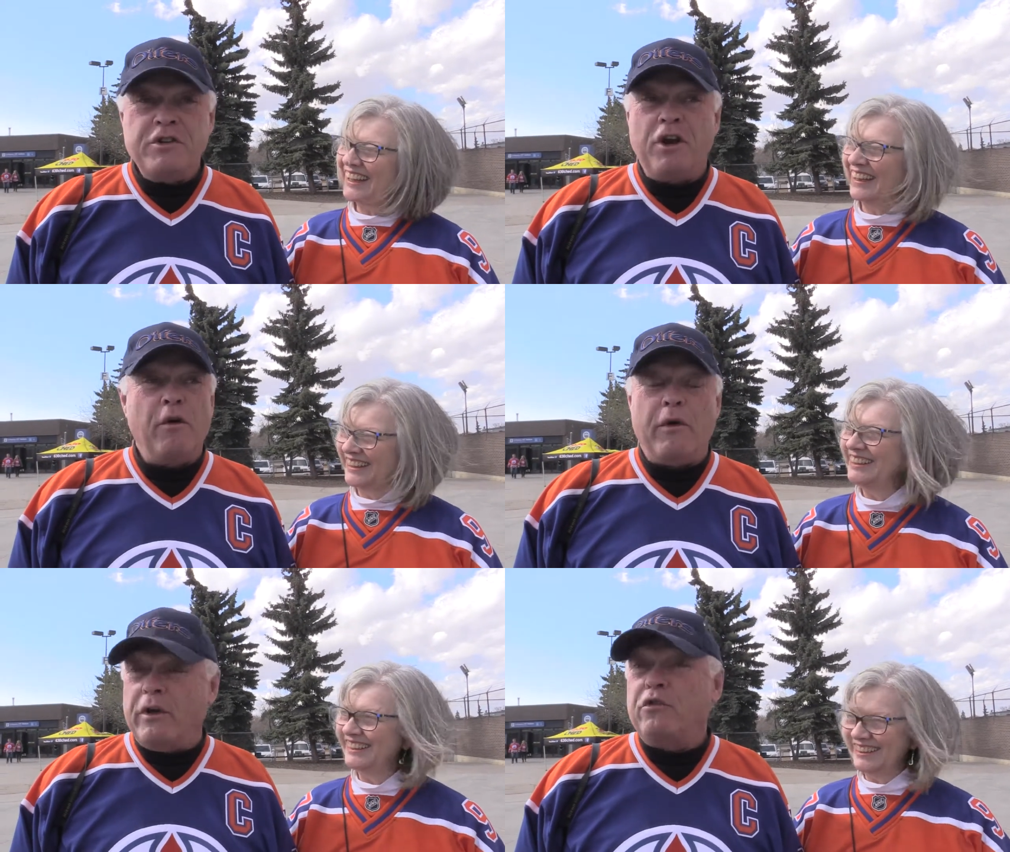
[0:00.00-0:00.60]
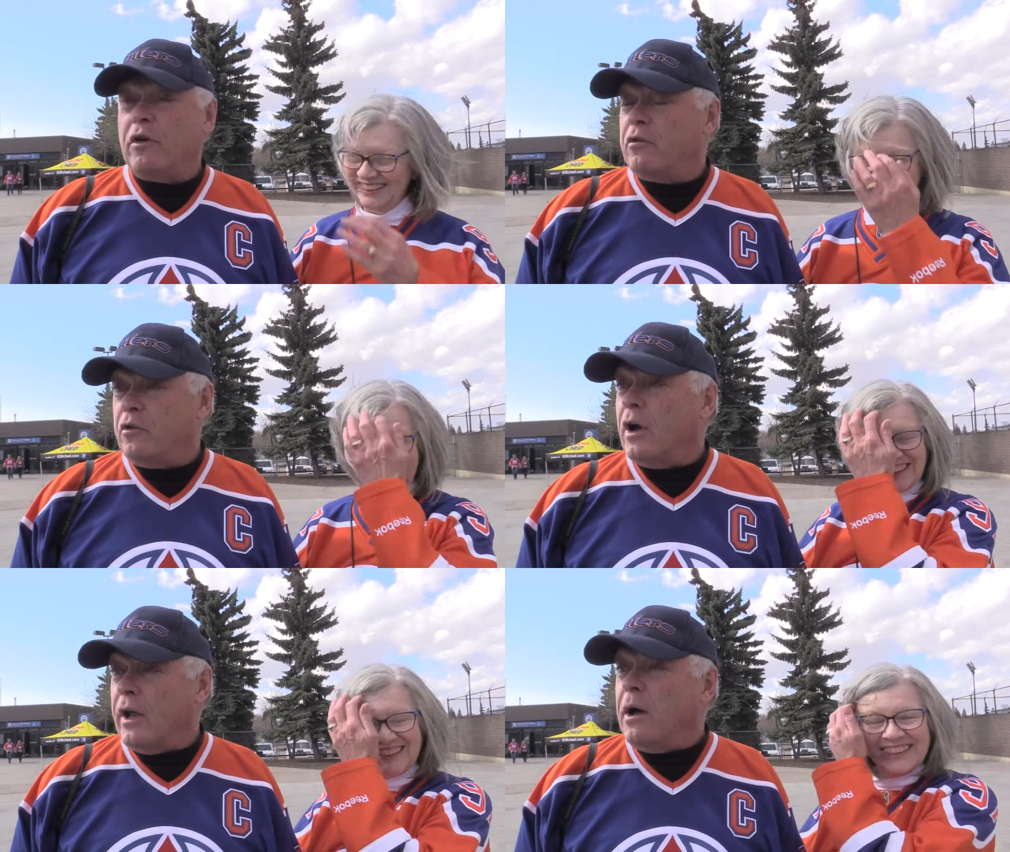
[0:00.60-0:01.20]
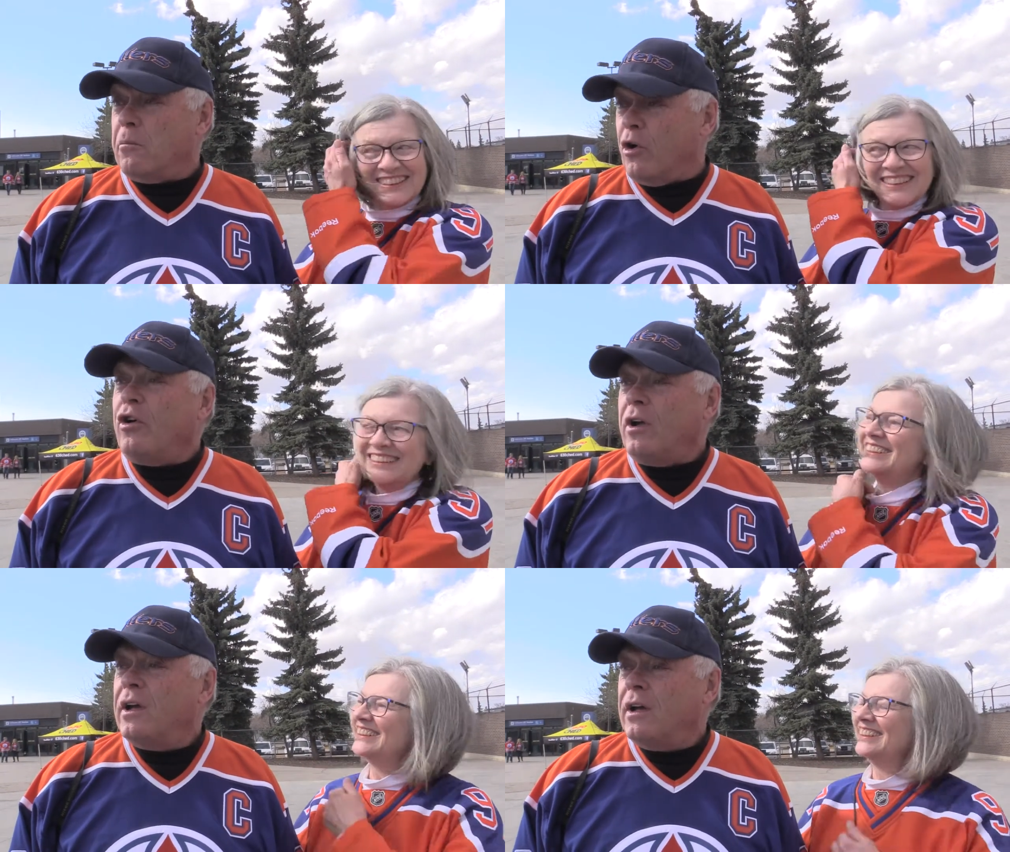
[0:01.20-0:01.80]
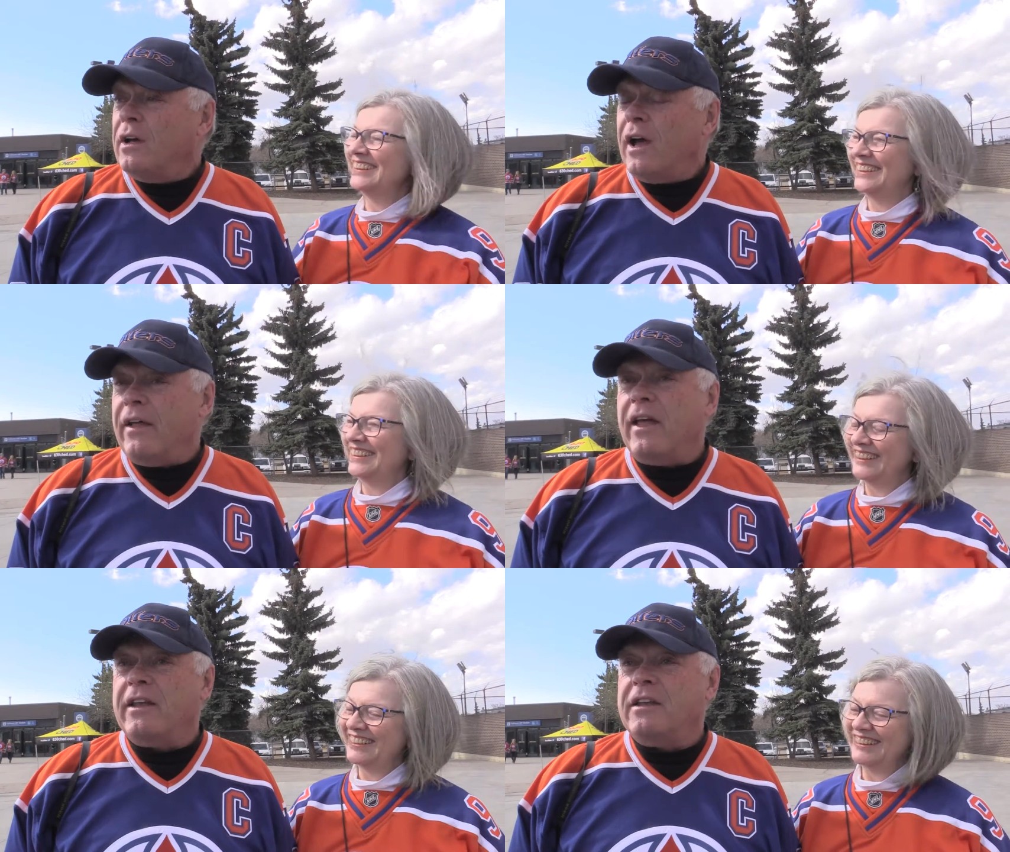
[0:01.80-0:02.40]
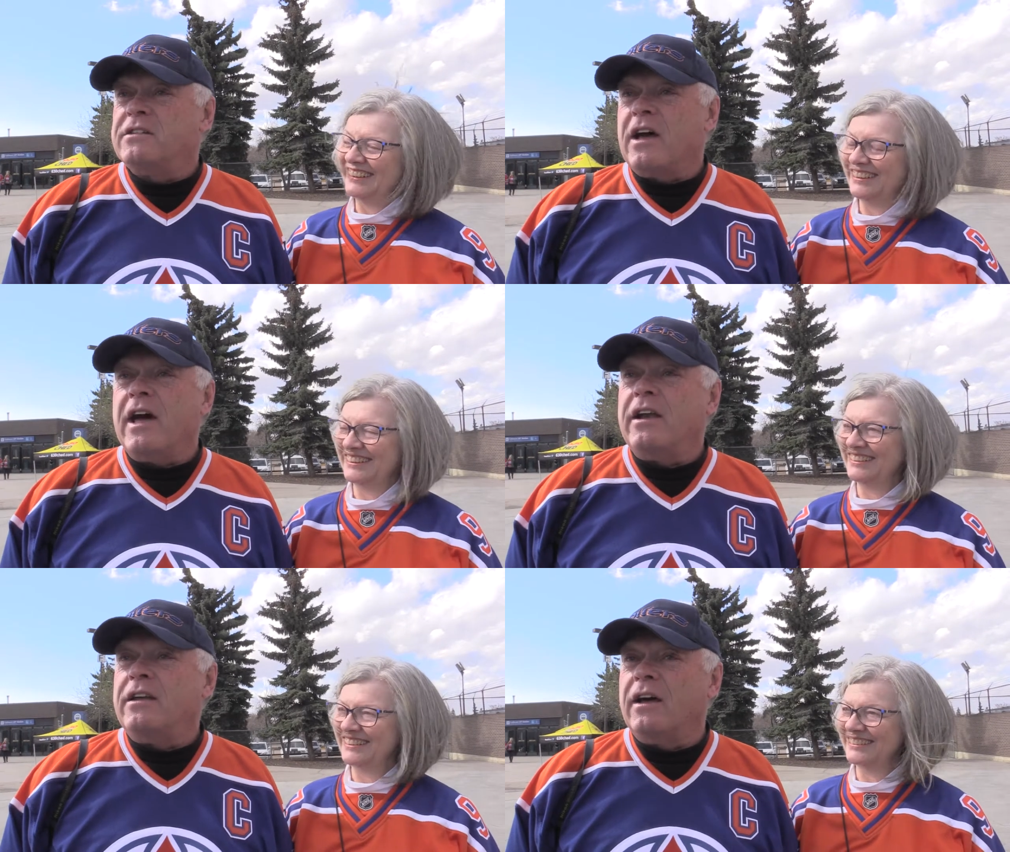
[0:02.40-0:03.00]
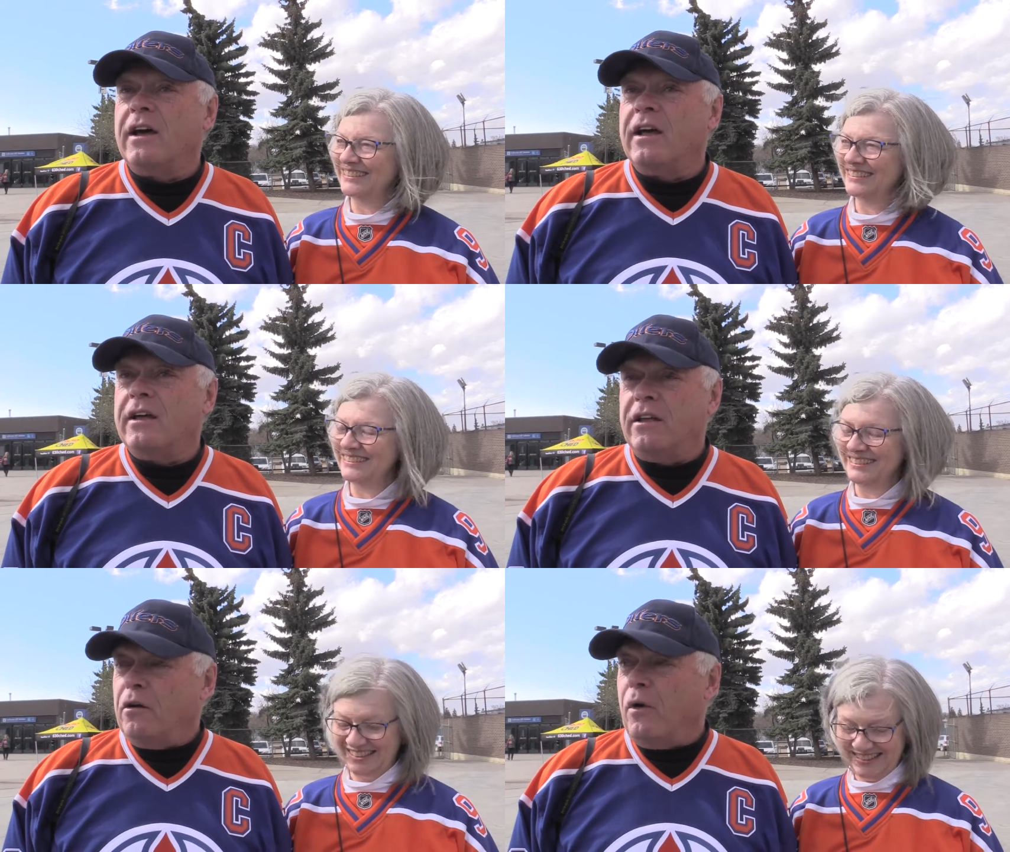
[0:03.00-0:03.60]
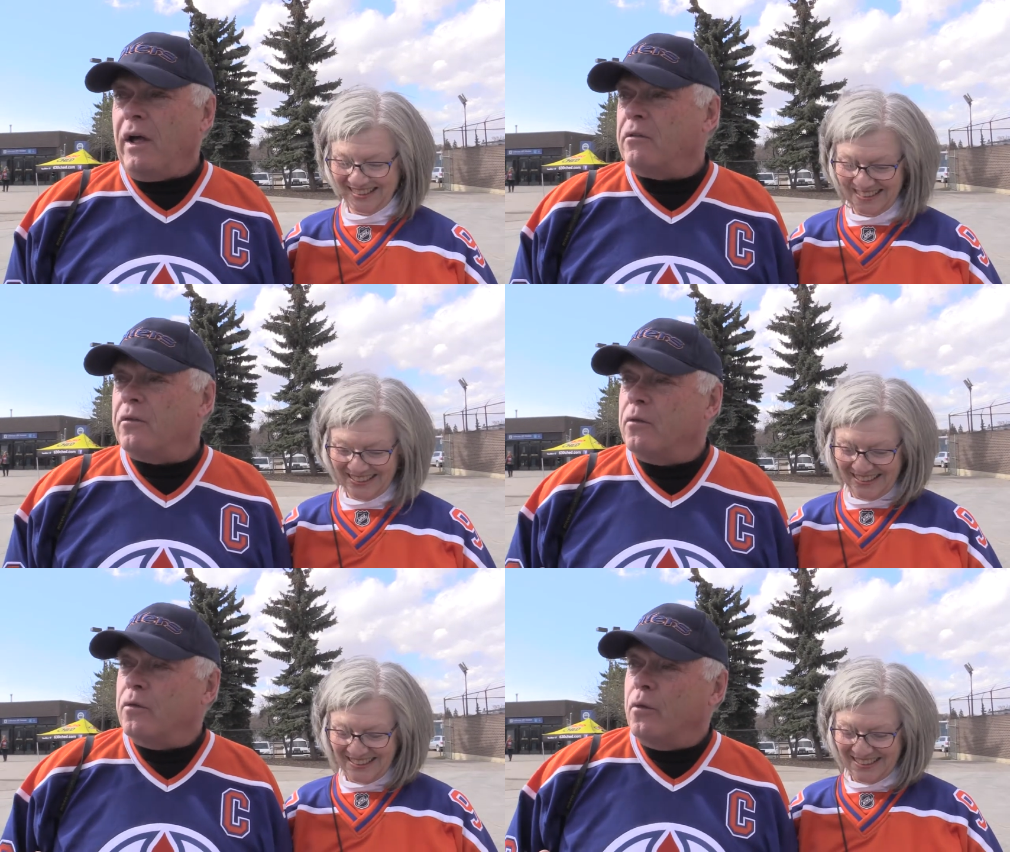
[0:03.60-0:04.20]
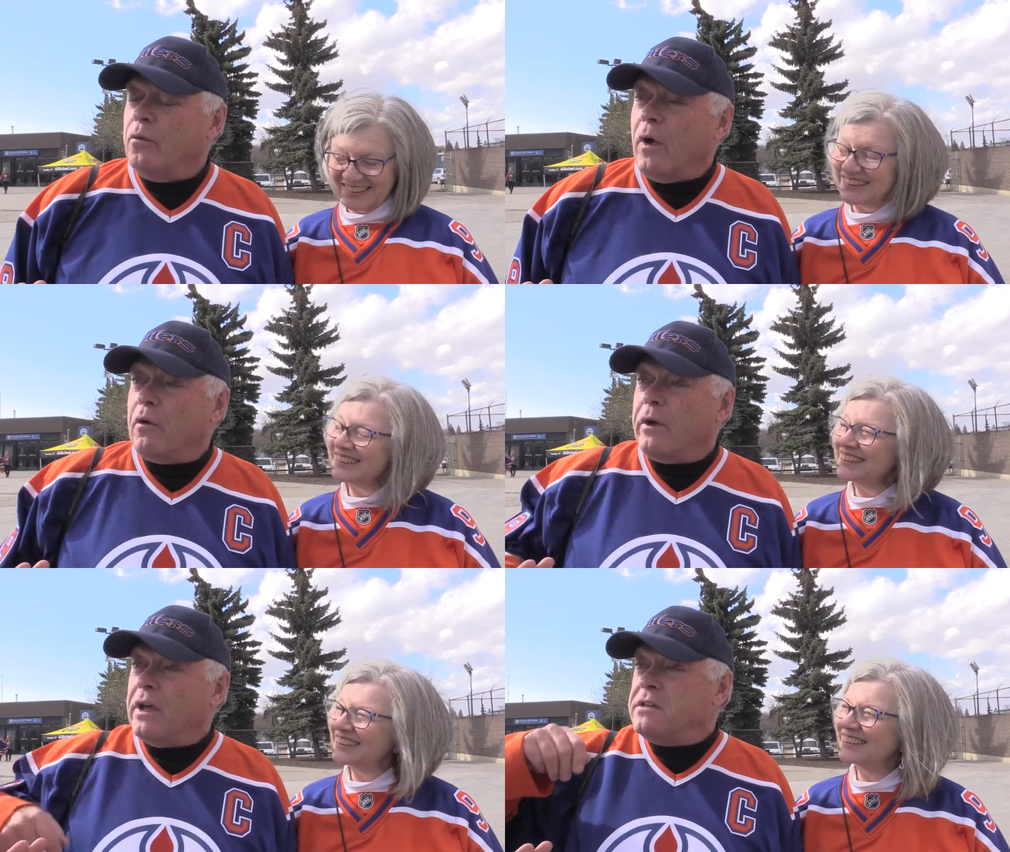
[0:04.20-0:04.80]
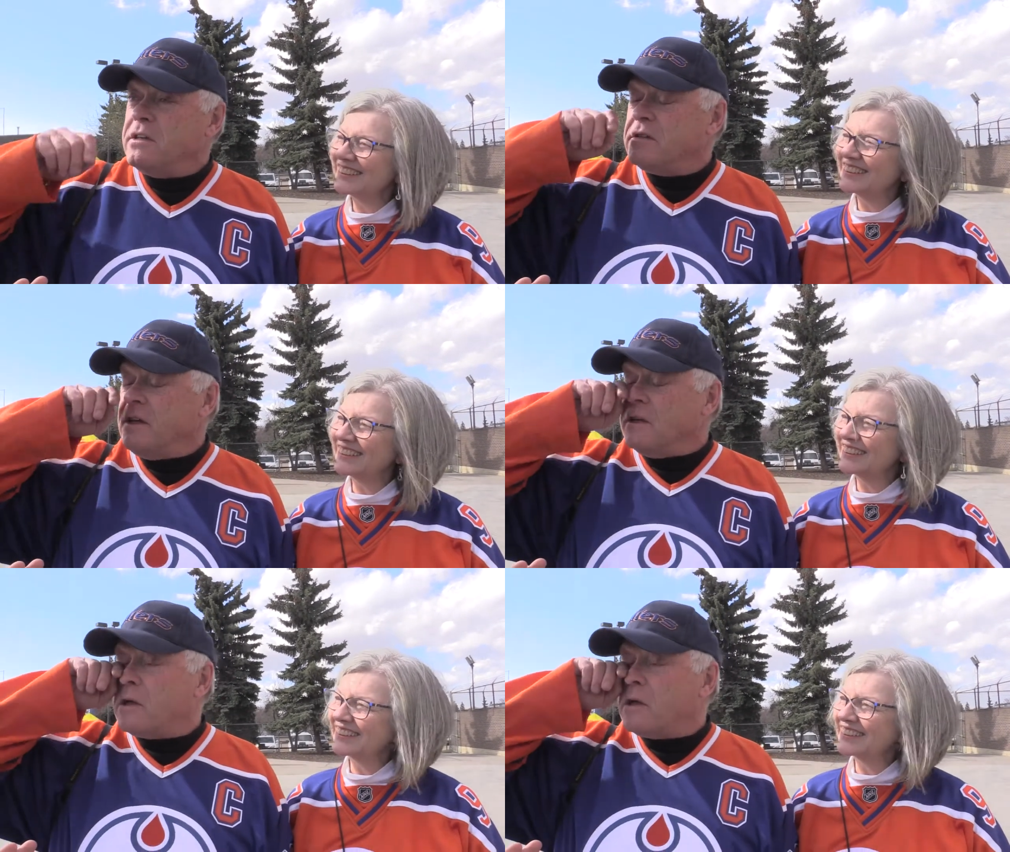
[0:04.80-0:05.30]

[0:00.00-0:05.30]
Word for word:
Speaker 1: First year we went to a, a number, yeah, and then decided, uh, you know what, why don't we get season seats?